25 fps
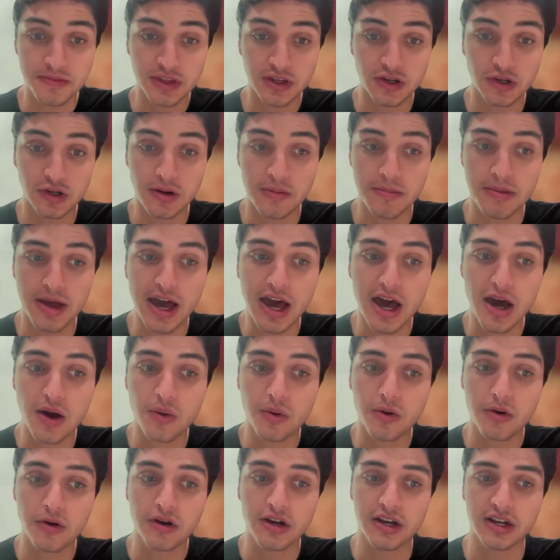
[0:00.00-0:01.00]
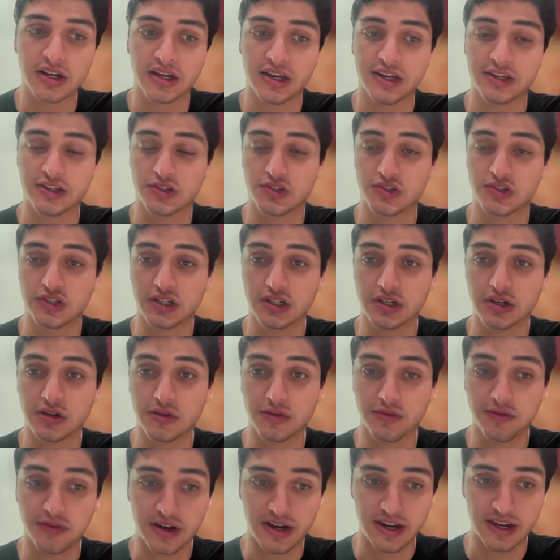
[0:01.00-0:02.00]
could empower an agency to
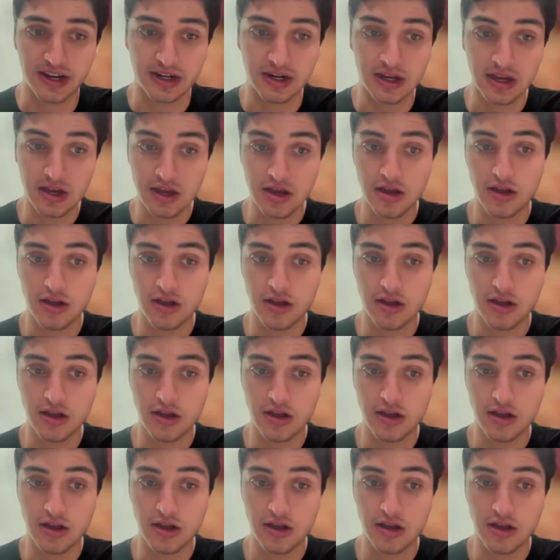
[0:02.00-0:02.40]
define